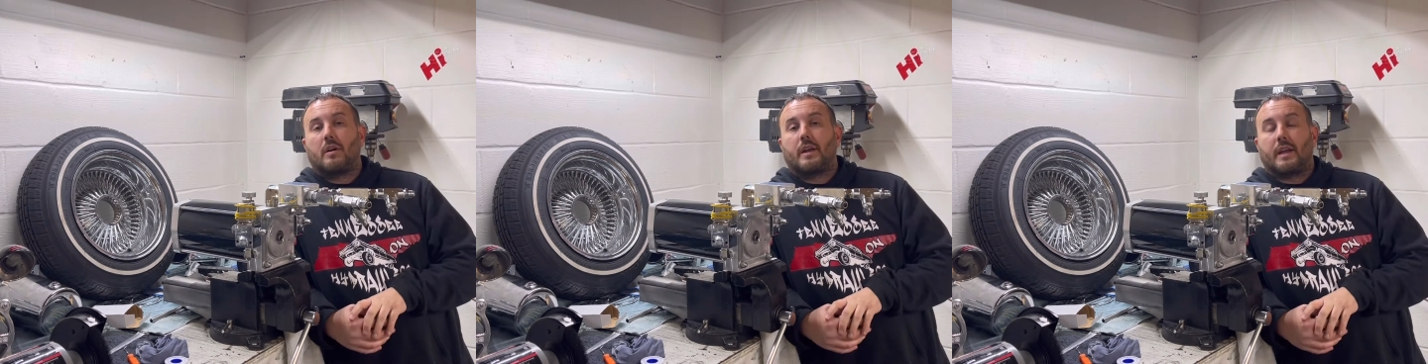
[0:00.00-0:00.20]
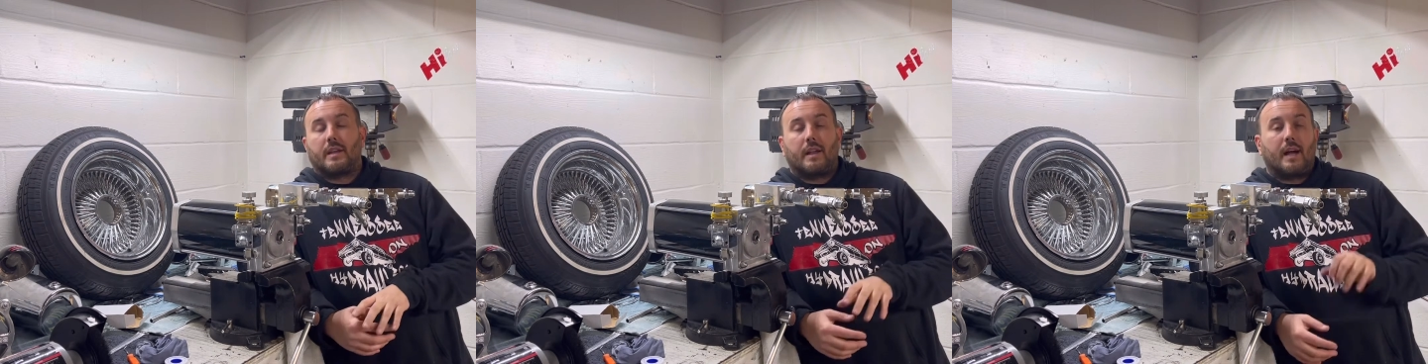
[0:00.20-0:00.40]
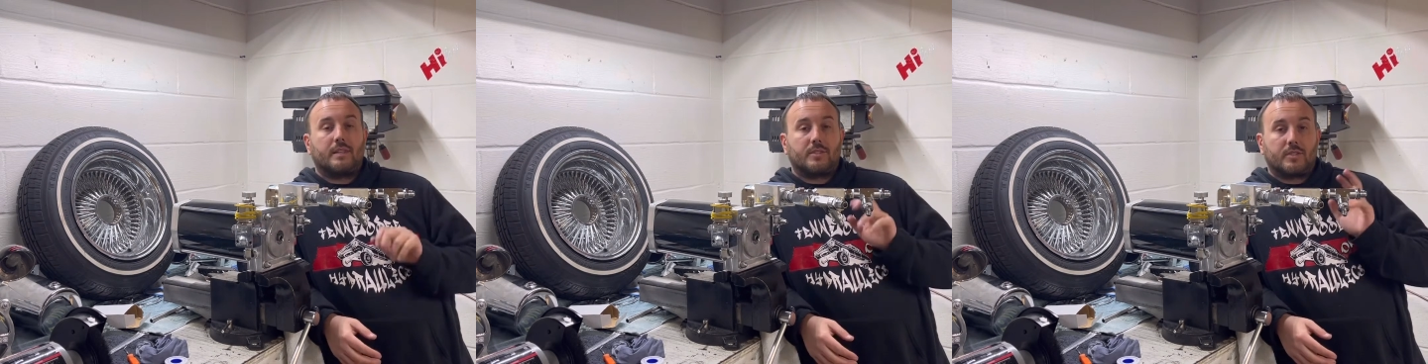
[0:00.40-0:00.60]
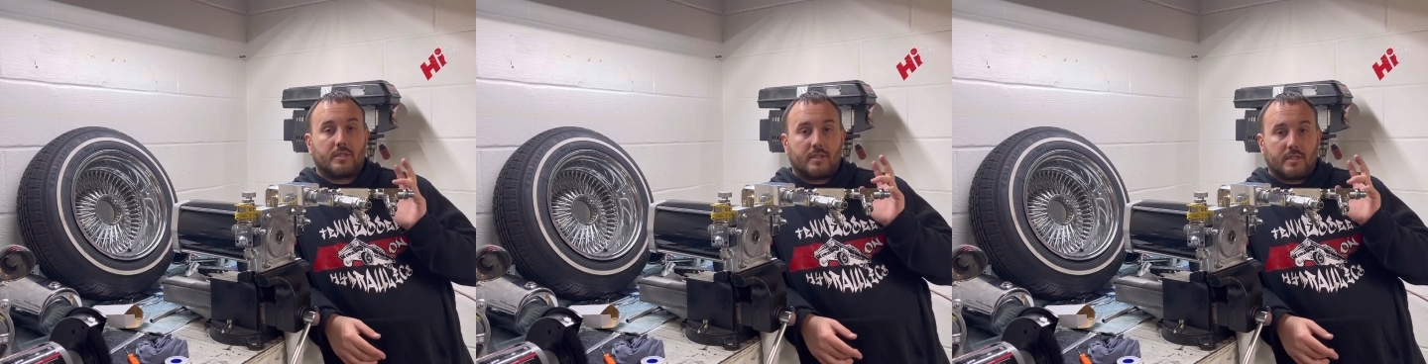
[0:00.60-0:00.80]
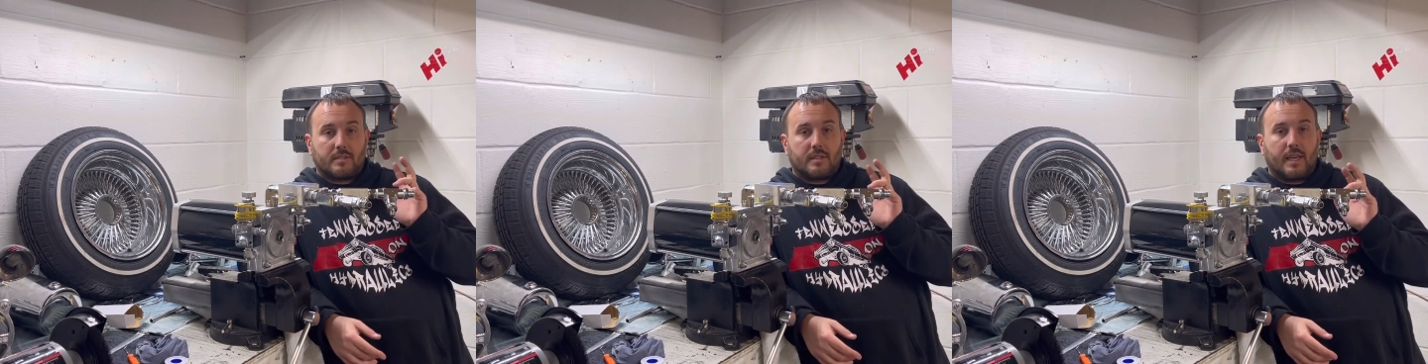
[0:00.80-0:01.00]
and not just
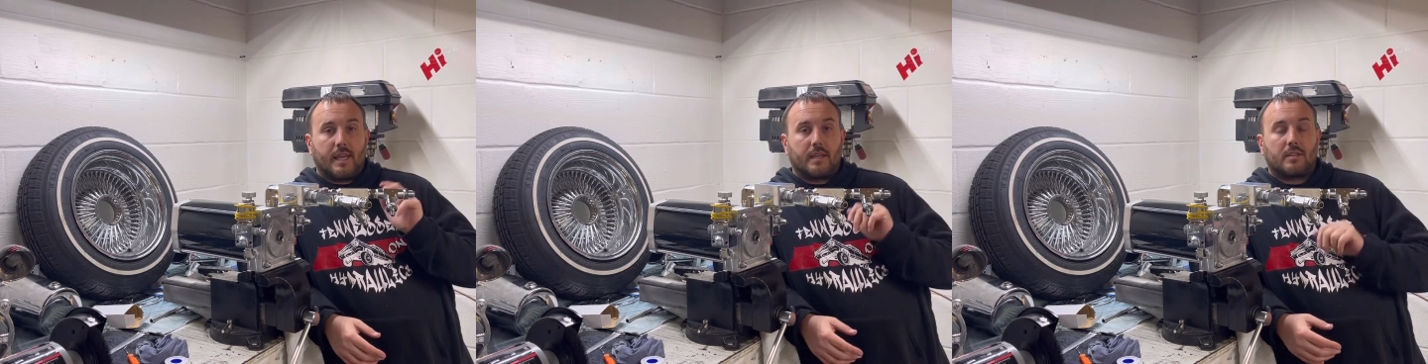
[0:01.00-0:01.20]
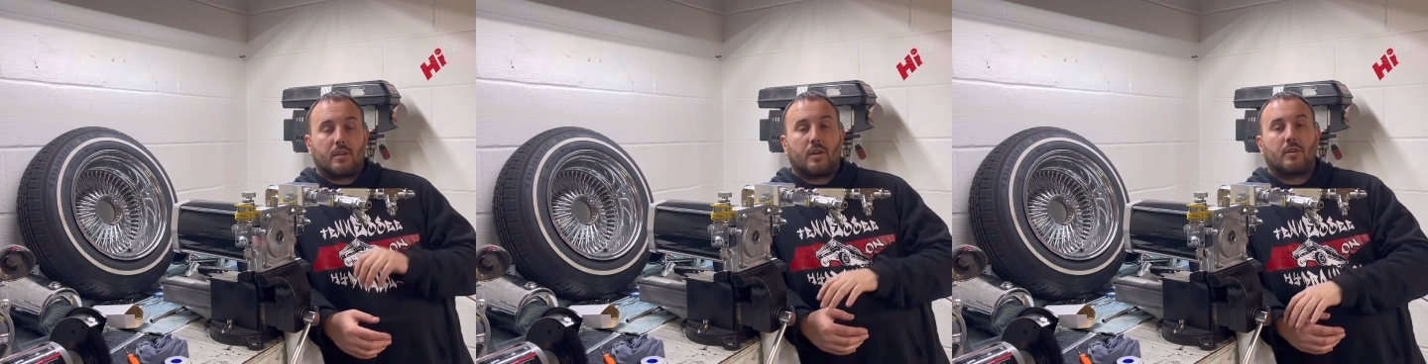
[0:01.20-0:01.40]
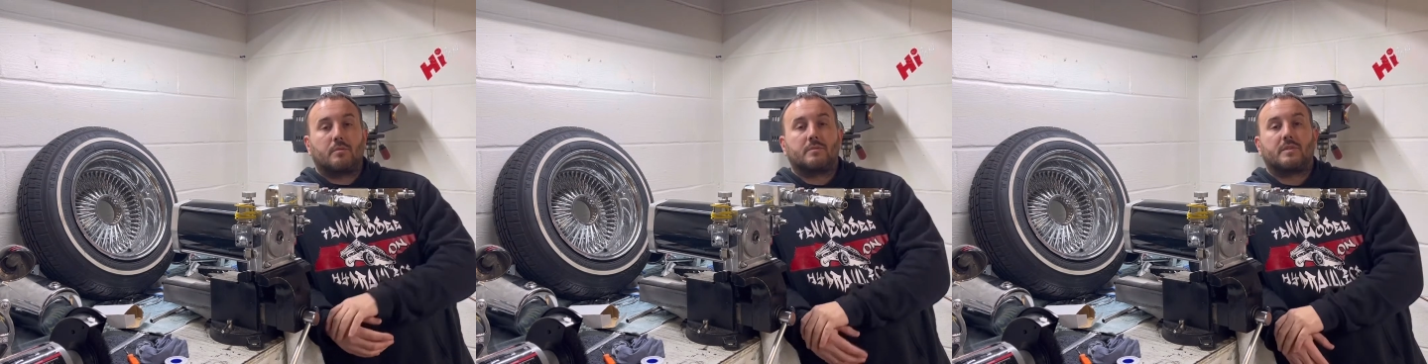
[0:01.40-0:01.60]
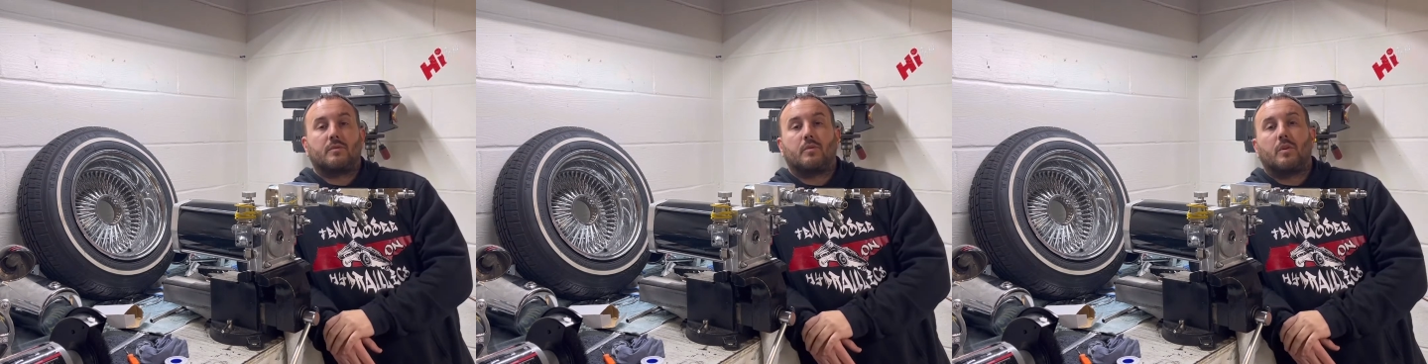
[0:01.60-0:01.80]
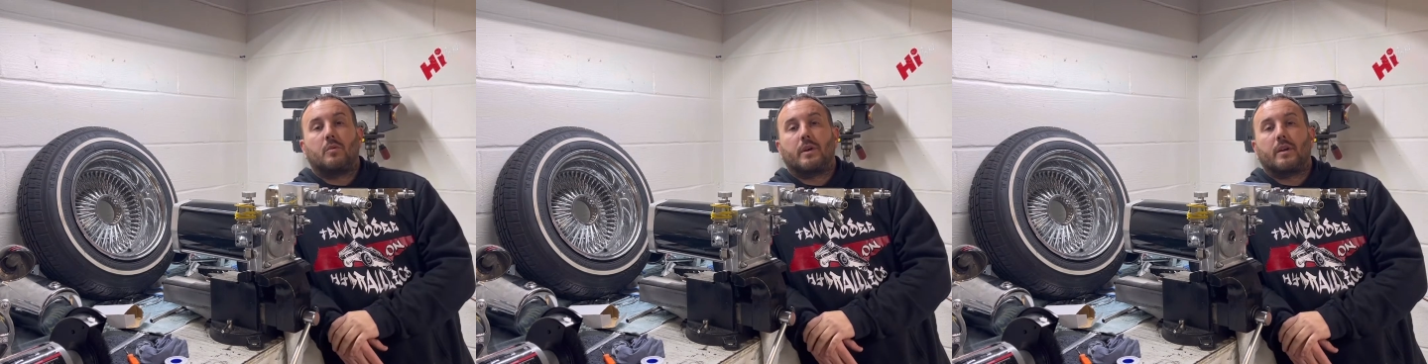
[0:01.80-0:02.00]
the slang terms of
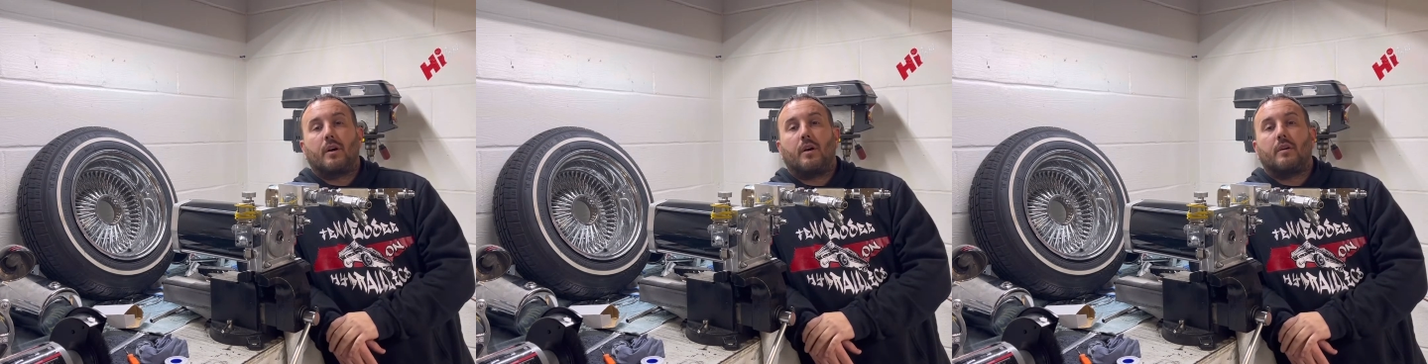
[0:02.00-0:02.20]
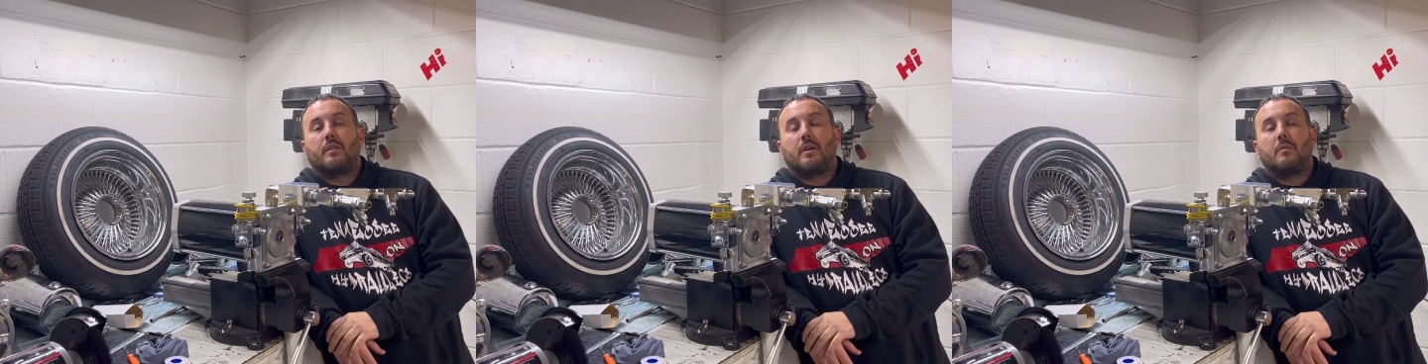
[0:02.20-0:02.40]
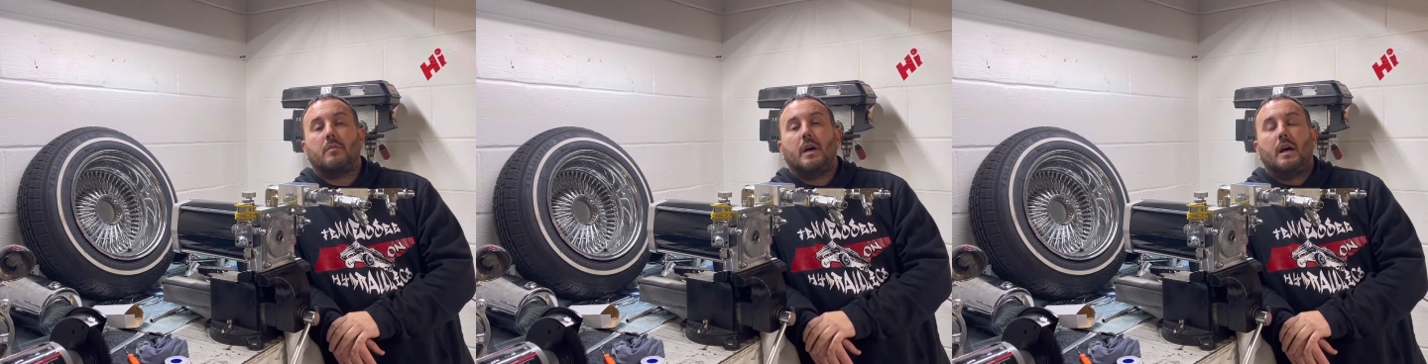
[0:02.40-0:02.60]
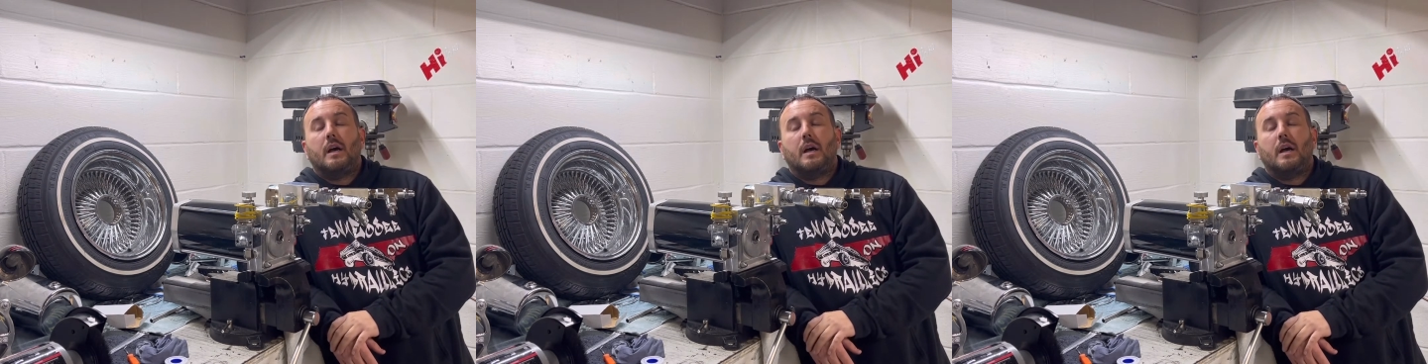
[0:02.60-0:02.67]
what we call them.